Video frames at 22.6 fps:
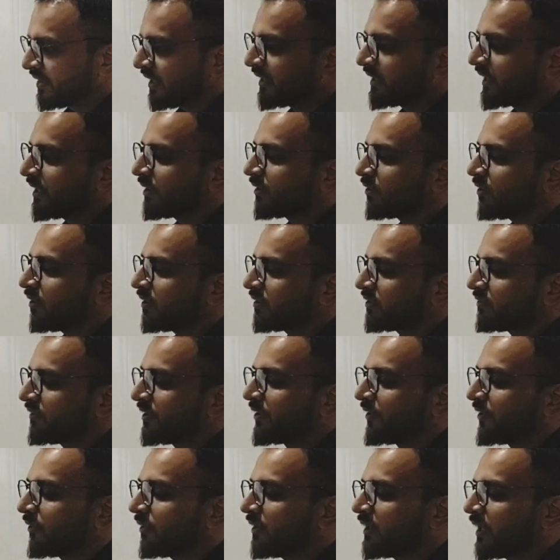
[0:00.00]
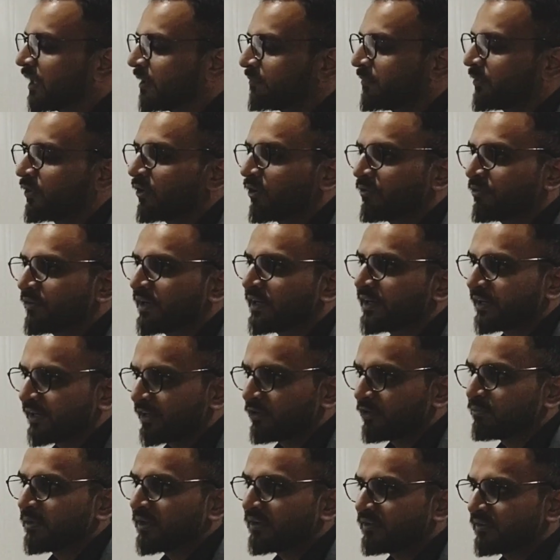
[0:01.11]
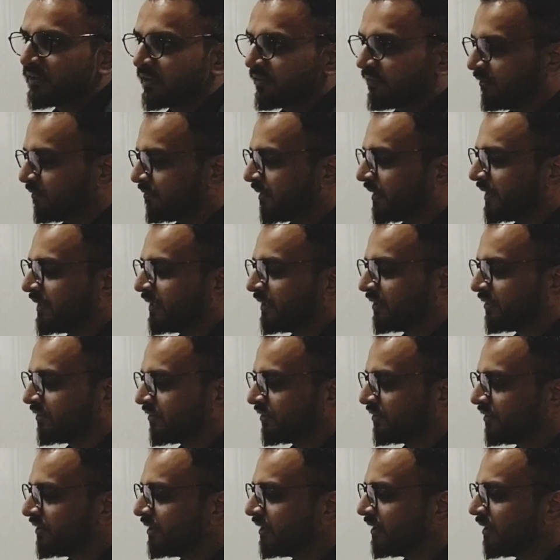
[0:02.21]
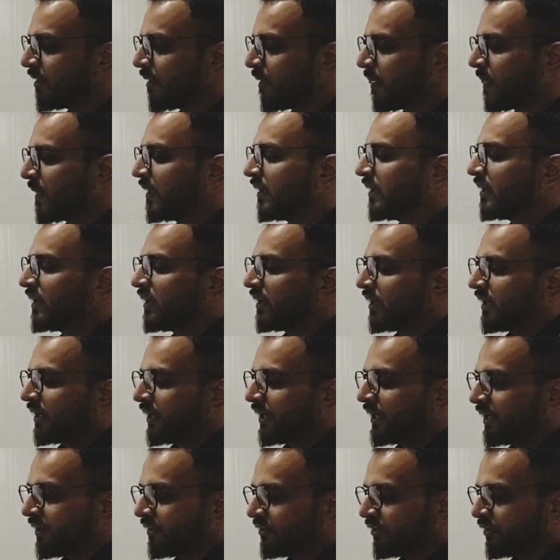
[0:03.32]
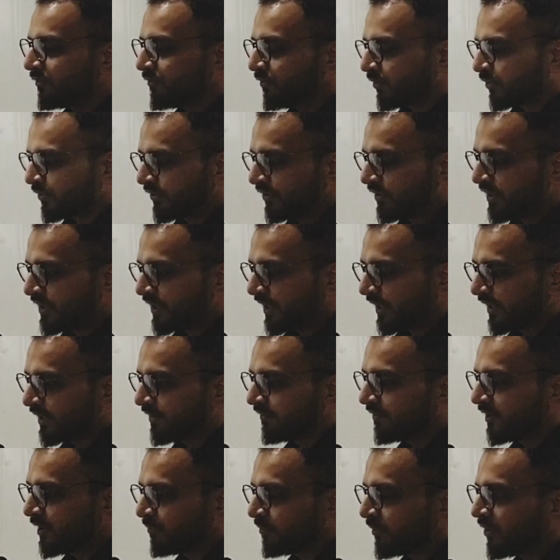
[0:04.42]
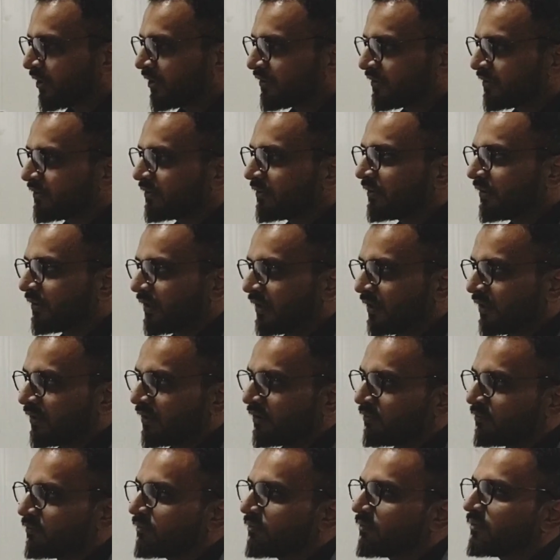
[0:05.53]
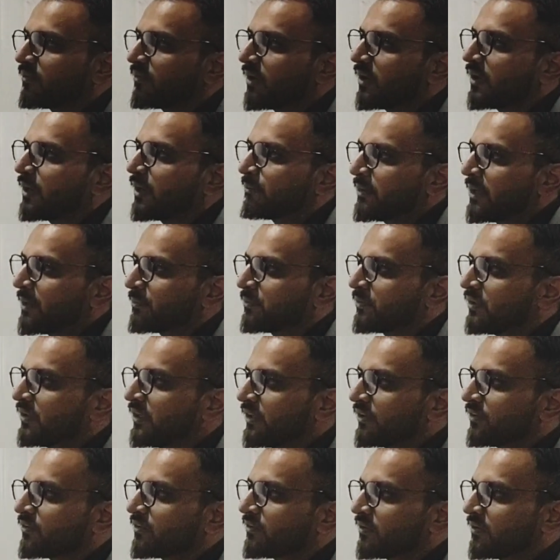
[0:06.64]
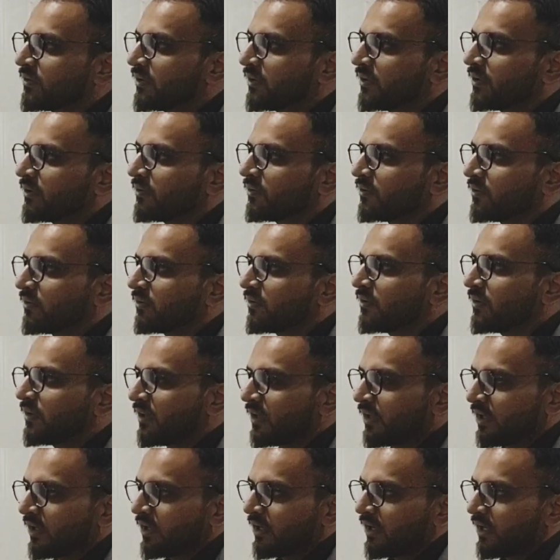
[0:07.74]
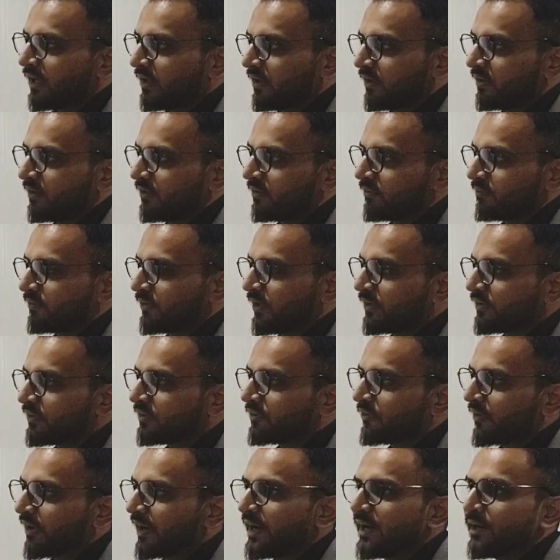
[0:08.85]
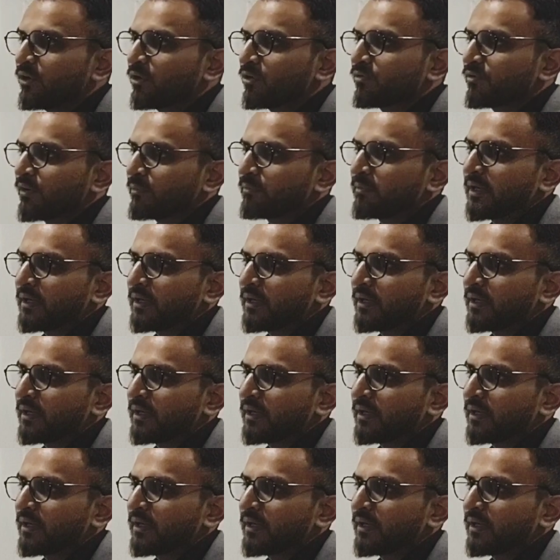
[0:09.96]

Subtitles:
that can cause ventricular hypertrophy and arrhythmias that we will find in ECG. EEG for seizure activity, because epilepsy is there is a triad of